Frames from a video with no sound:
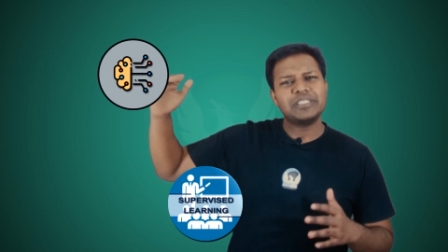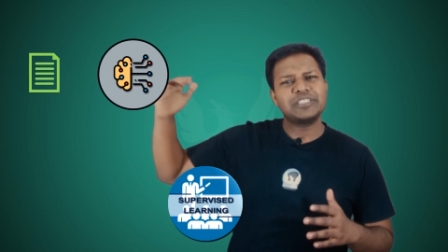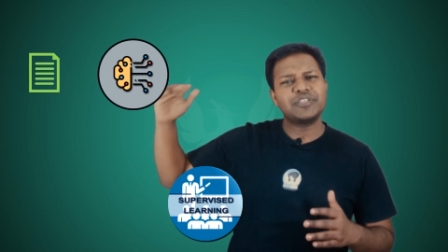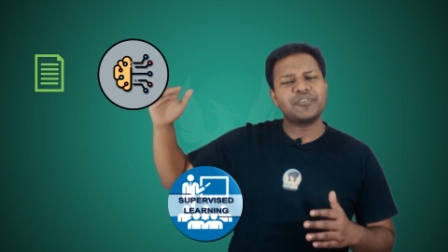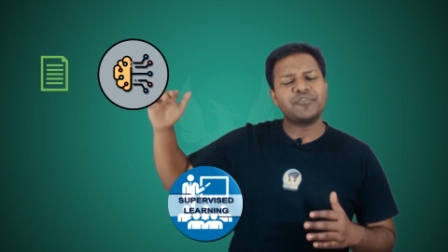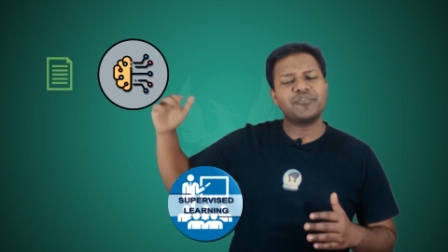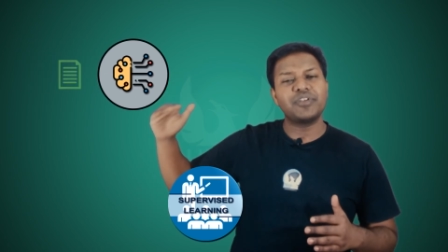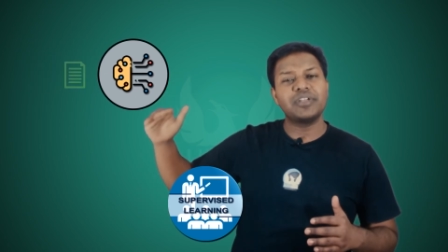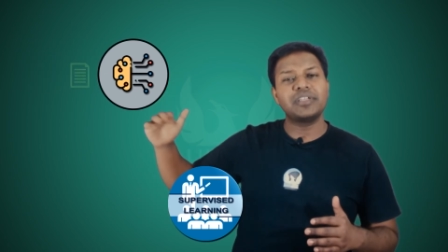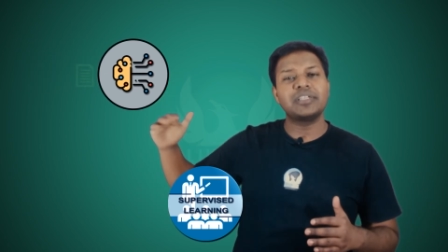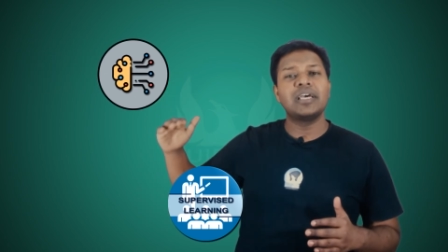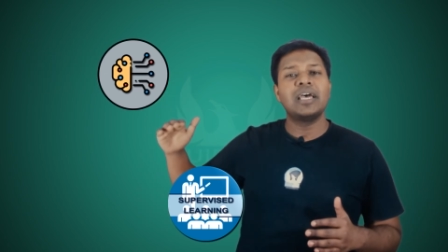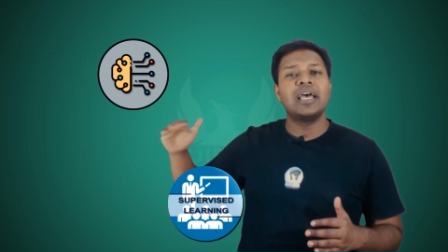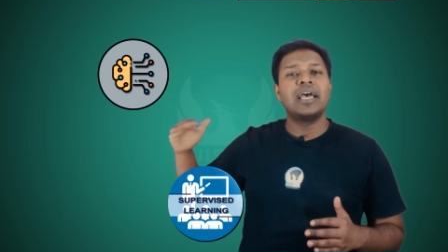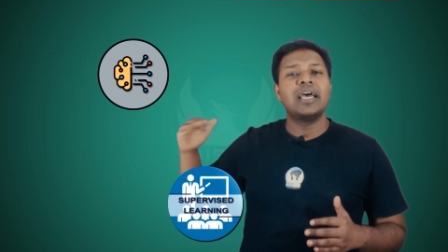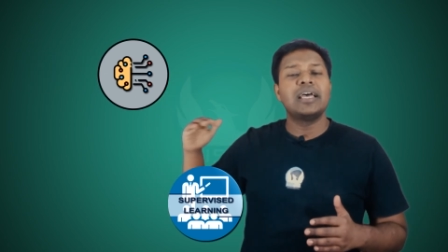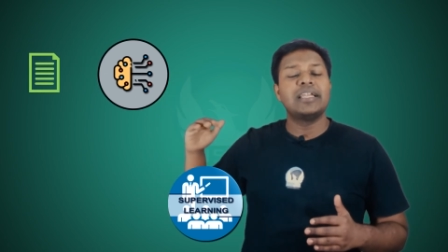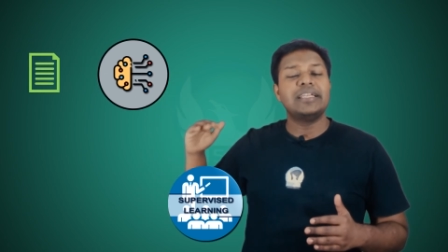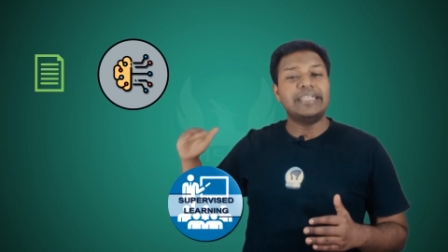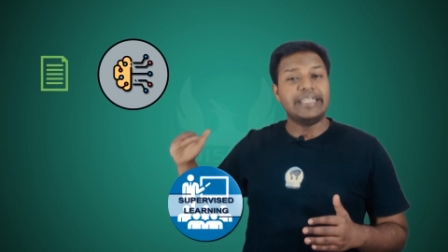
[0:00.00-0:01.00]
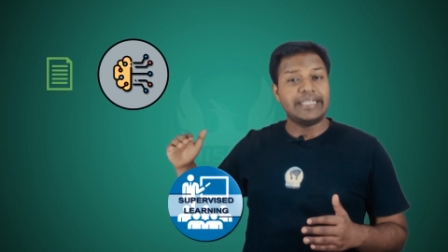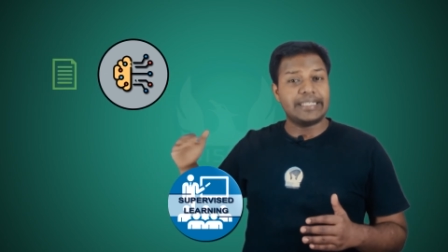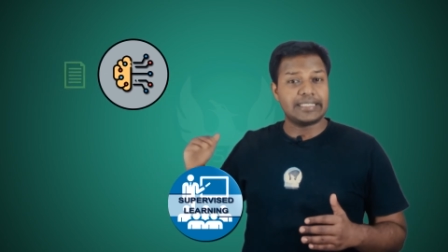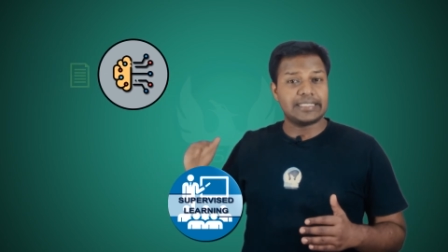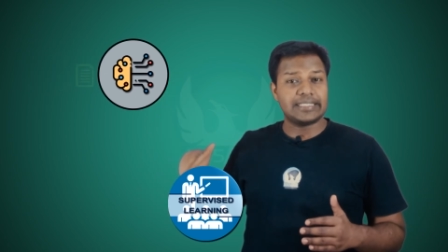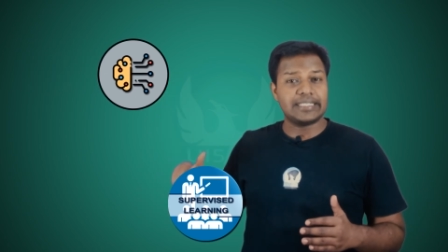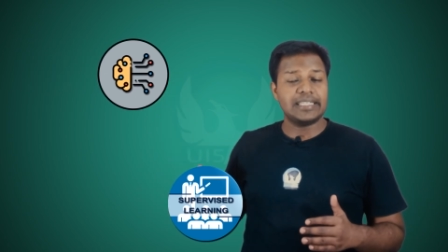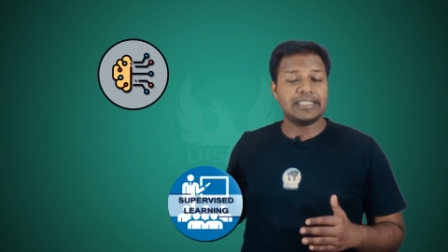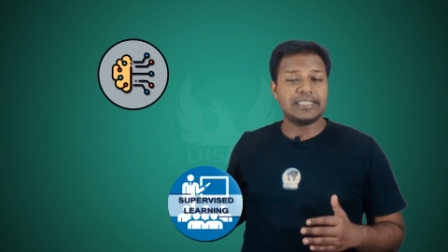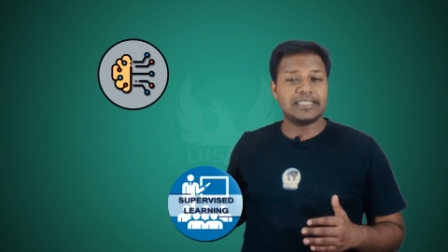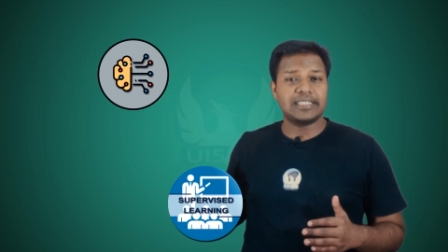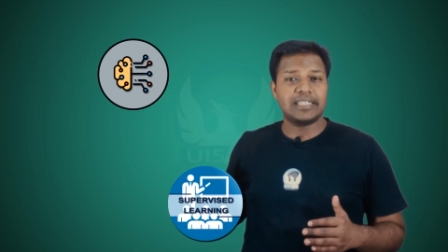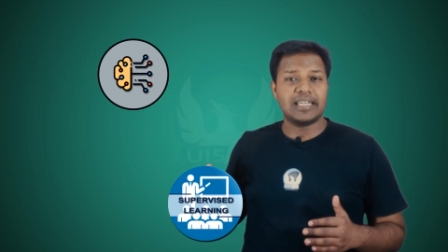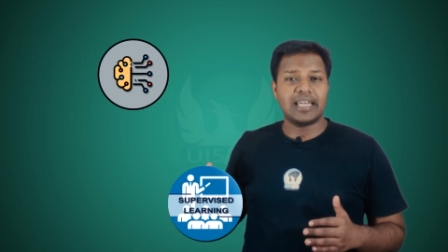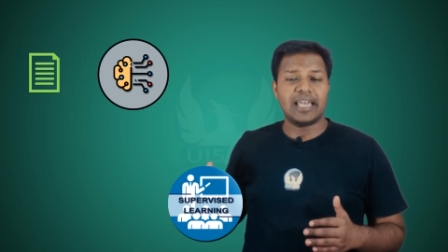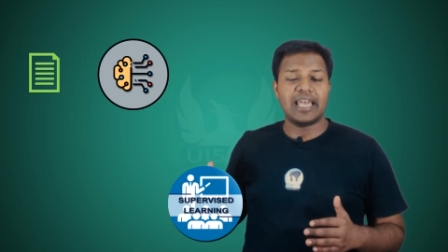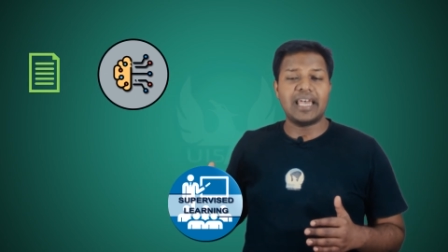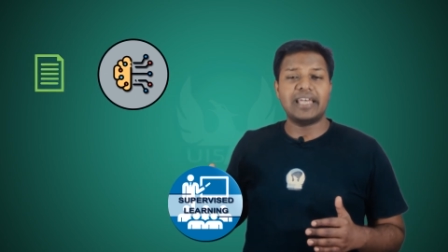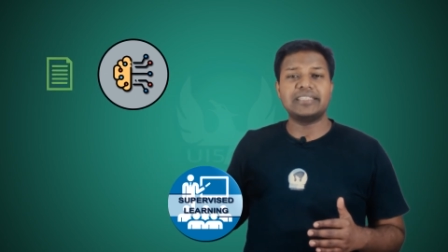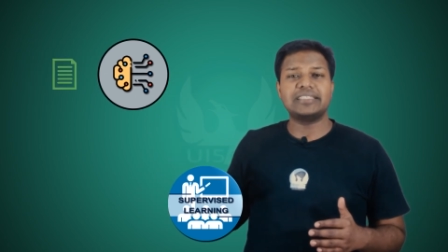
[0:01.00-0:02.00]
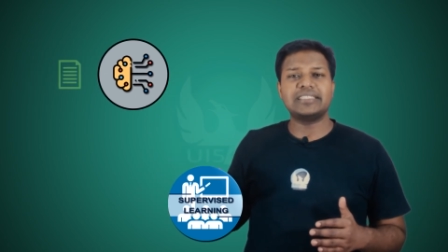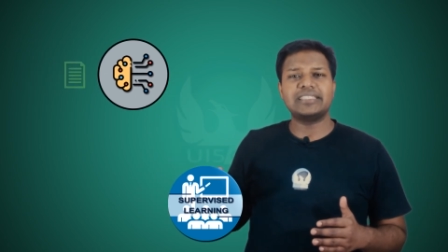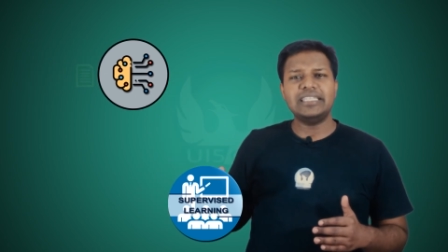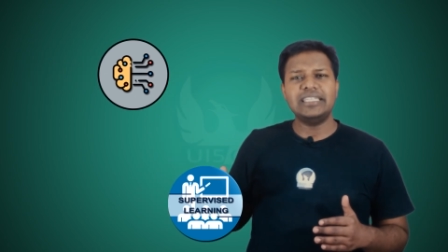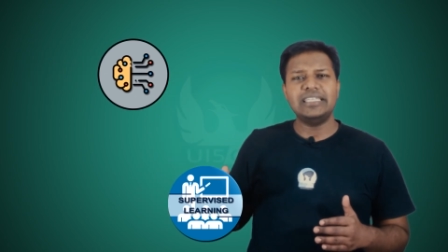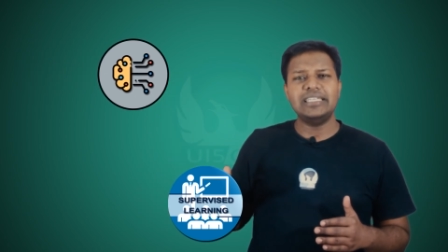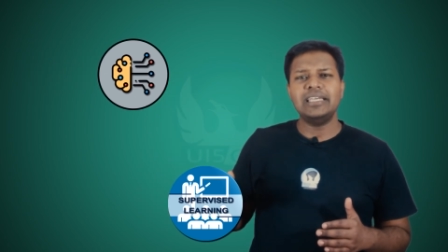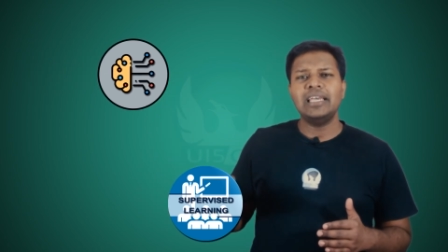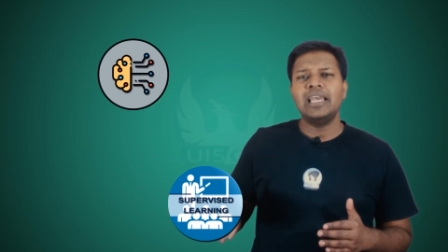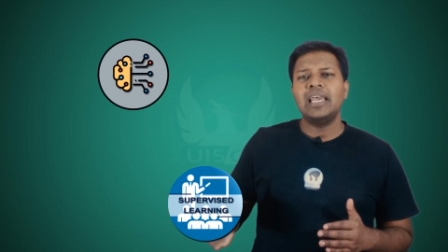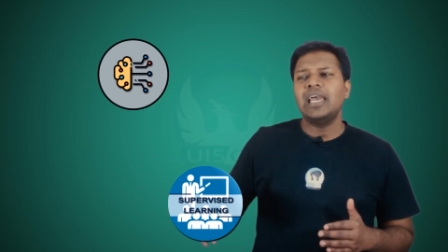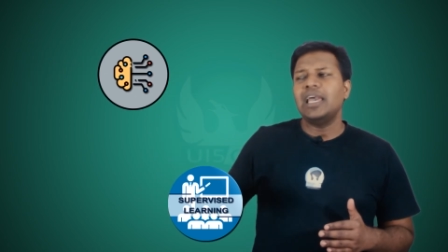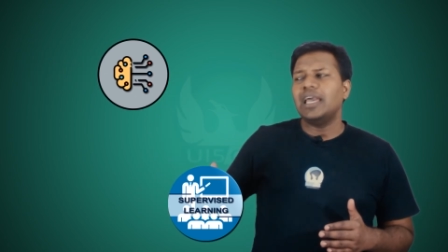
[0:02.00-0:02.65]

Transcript: different data sets and see